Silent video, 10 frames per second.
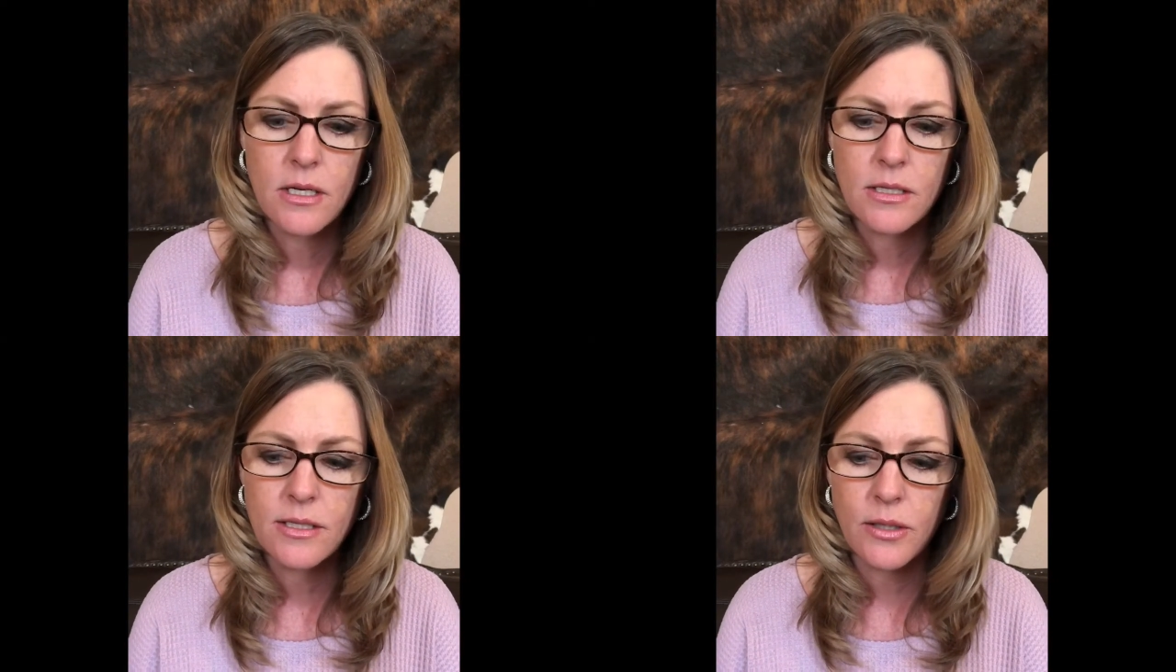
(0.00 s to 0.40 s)

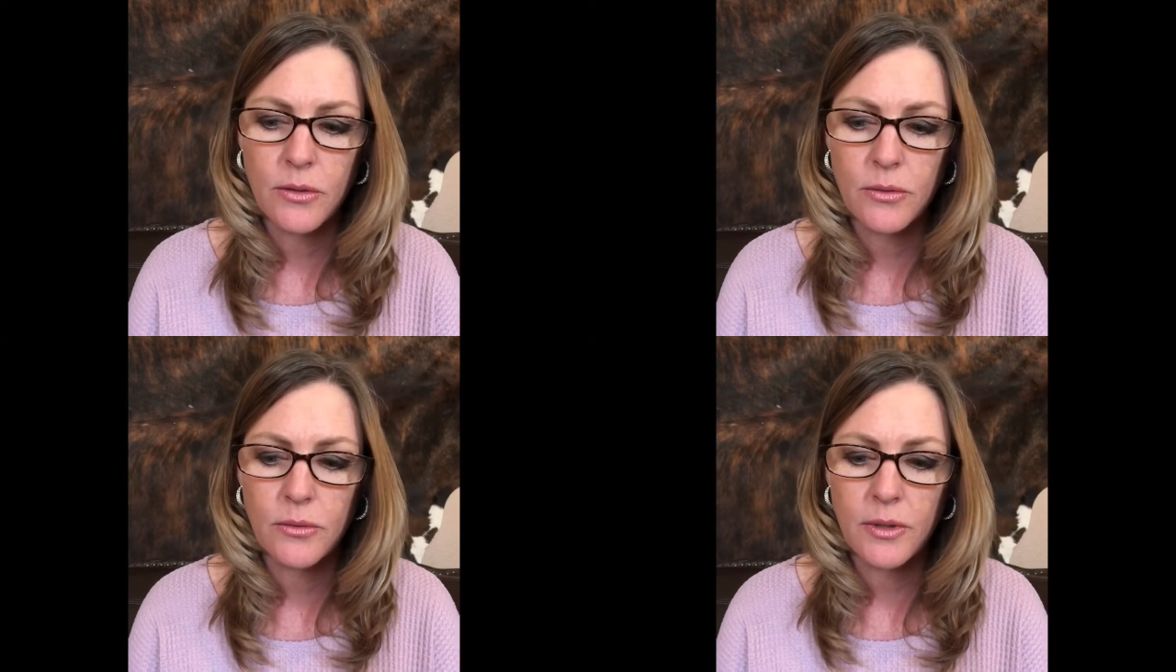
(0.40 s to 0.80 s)

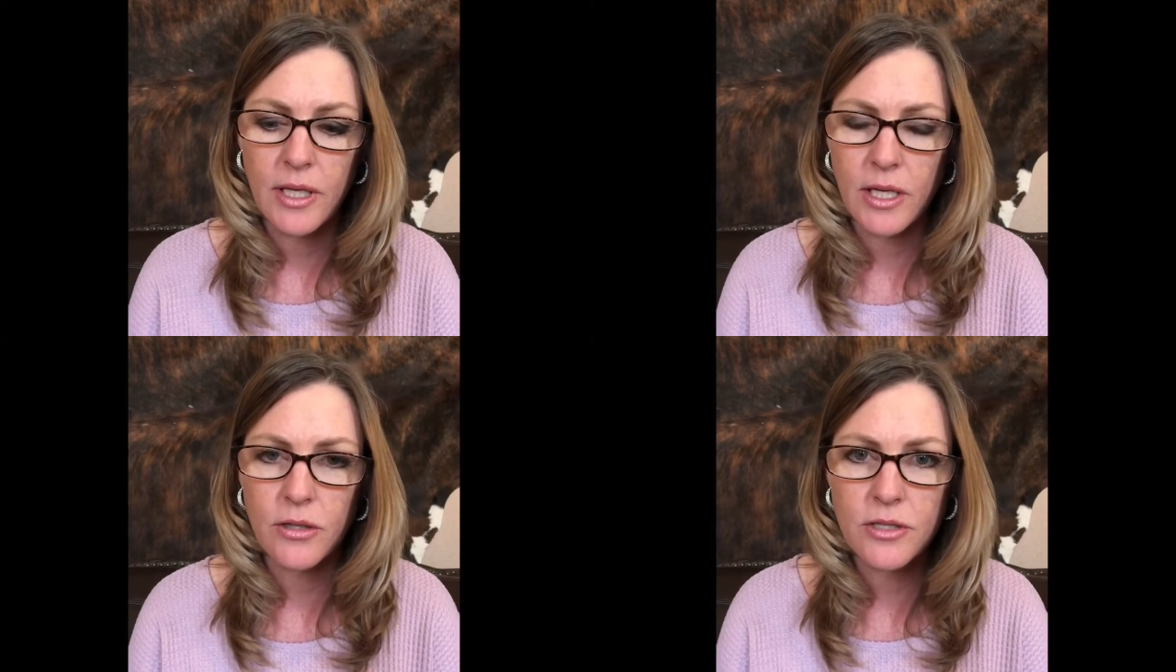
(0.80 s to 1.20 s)
So
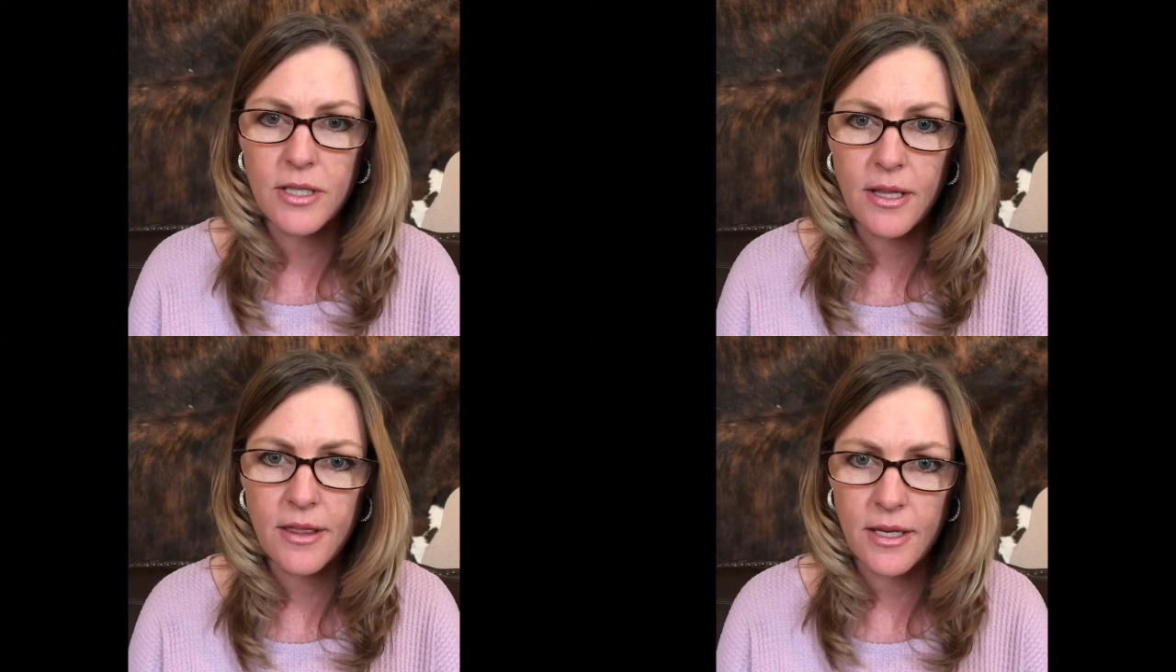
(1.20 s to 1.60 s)
here's
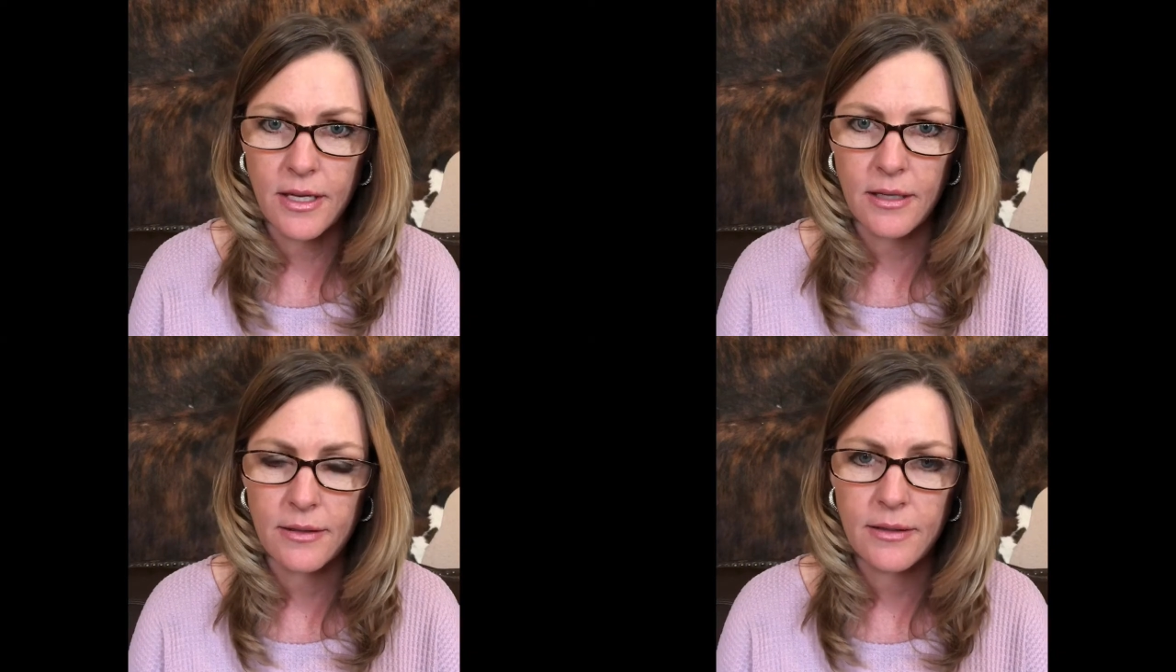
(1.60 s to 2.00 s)
the thing,